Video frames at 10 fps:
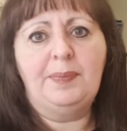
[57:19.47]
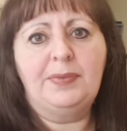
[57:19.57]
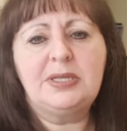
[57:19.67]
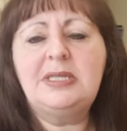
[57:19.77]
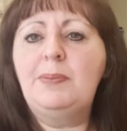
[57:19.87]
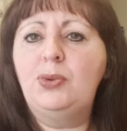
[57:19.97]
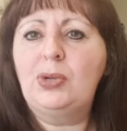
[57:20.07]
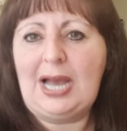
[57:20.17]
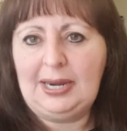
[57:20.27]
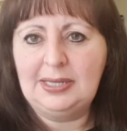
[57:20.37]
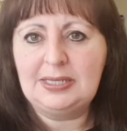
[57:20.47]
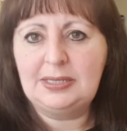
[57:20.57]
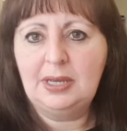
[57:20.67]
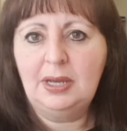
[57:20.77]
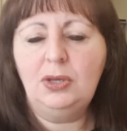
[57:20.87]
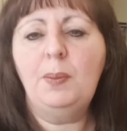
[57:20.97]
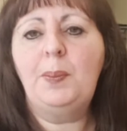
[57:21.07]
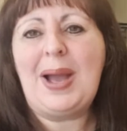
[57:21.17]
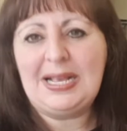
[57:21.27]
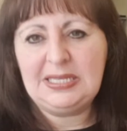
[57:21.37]
simple colours, your
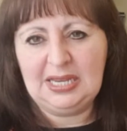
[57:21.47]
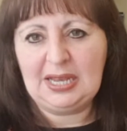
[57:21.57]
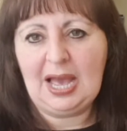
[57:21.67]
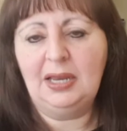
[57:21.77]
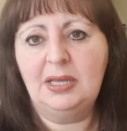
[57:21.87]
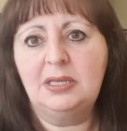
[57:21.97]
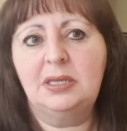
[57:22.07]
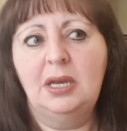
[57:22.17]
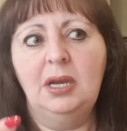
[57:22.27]
basic colours,